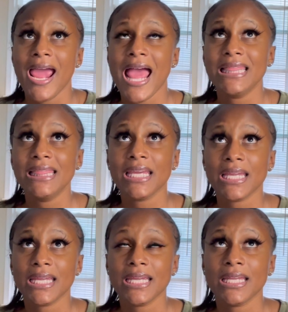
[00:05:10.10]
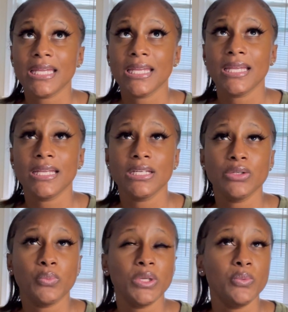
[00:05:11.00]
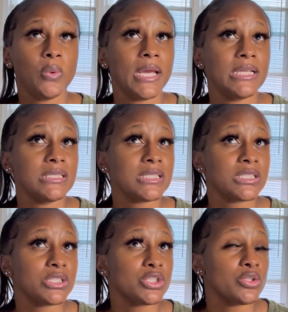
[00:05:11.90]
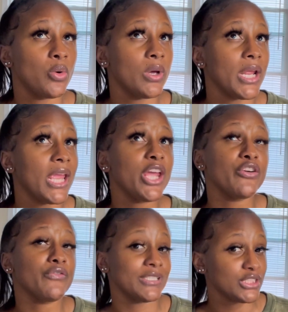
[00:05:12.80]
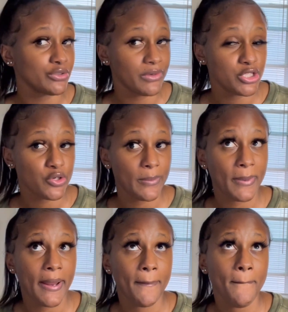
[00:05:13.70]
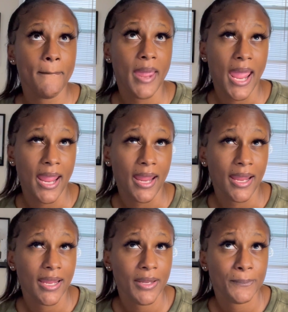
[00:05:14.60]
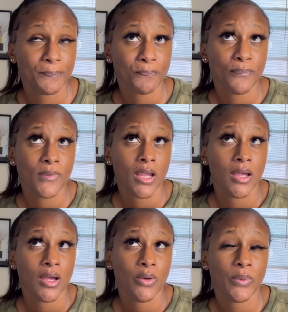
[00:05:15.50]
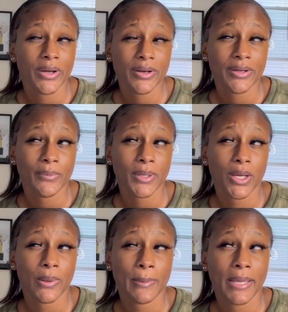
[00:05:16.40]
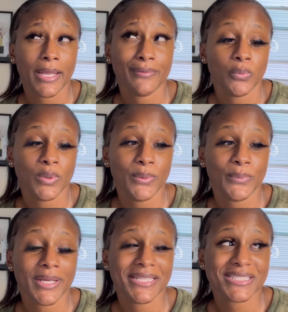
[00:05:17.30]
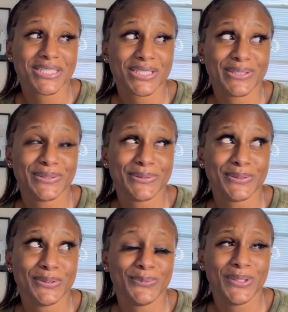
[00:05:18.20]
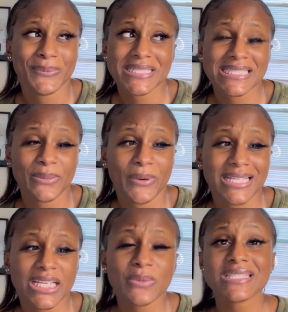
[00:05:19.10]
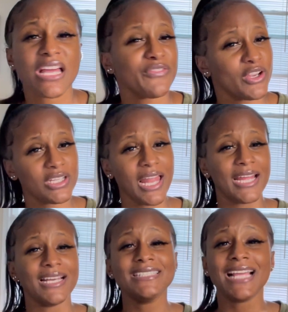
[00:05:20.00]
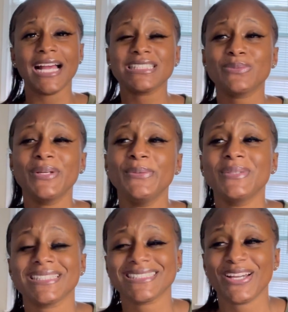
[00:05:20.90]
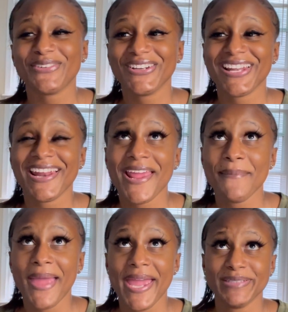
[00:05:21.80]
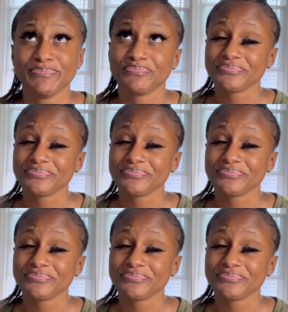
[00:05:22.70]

and then we went on an anniversary trip in May. Where did we go in May? We went to, we went somewhere, I think it was South Carolina. Yes, we went to South Carolina in May.